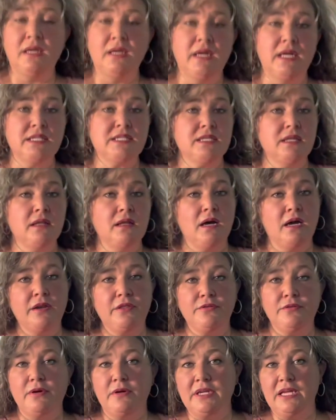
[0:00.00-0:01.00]
it's a lot of
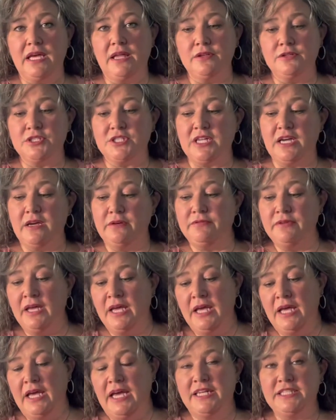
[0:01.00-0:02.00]
throw together stuff.
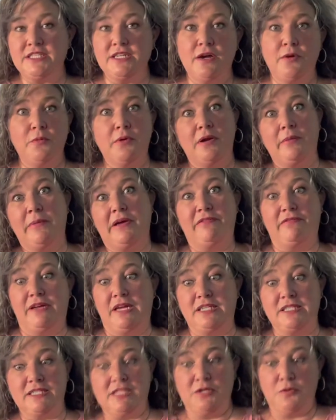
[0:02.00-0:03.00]
It's not one of my
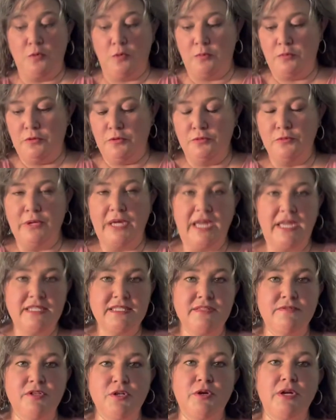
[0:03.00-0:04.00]
fancy normal ways
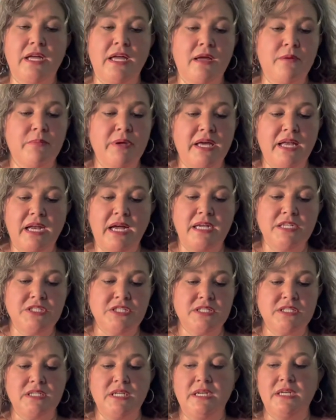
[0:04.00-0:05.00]
of doing it, but I
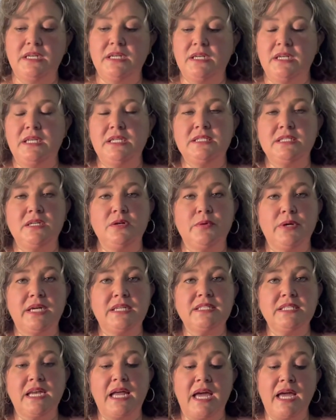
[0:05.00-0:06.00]
just needed an easy quick
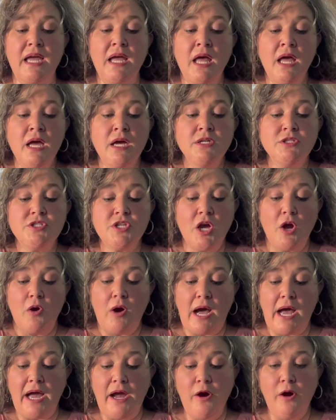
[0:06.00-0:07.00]
today. So
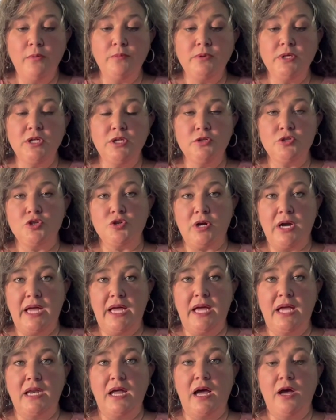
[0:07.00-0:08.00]
I hope you try it.
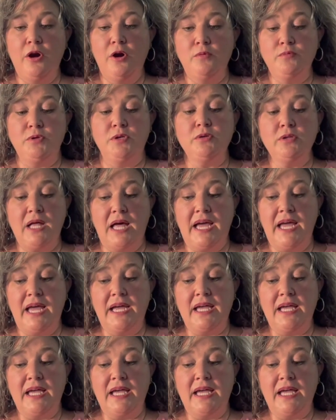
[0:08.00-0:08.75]
I hope you like